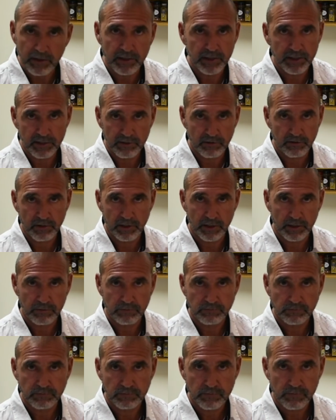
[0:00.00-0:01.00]
at anything.
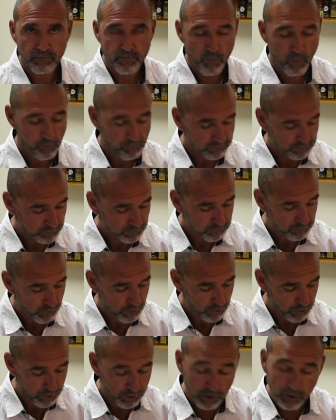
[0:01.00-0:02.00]

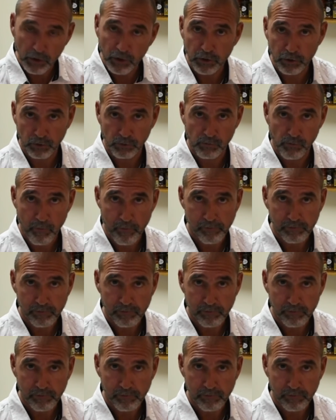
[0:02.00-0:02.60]
You're going to learn.